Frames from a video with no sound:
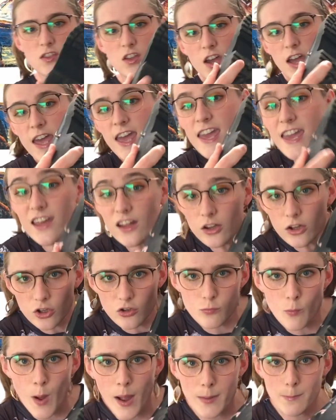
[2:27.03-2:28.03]
The heel
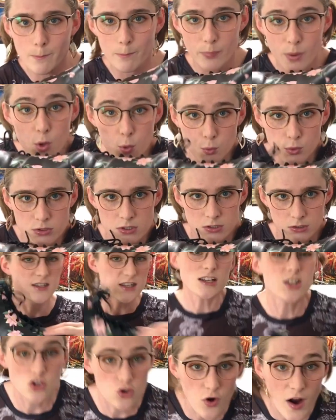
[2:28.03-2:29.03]
of my boot!
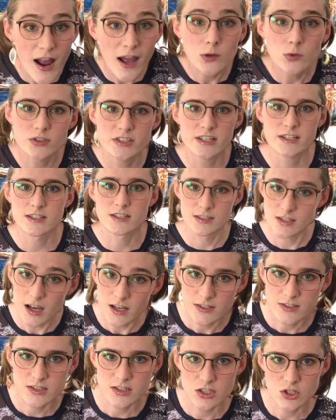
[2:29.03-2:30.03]
Get ground to
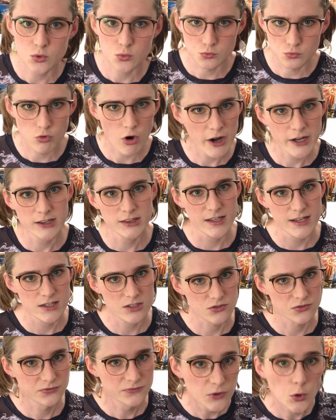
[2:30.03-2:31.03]
dust, you
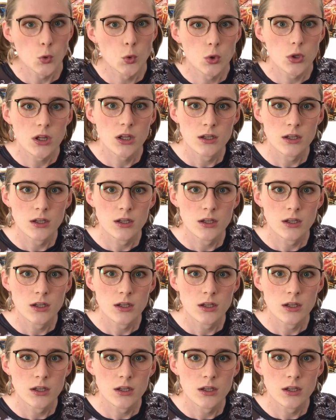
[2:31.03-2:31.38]
right-legged fool!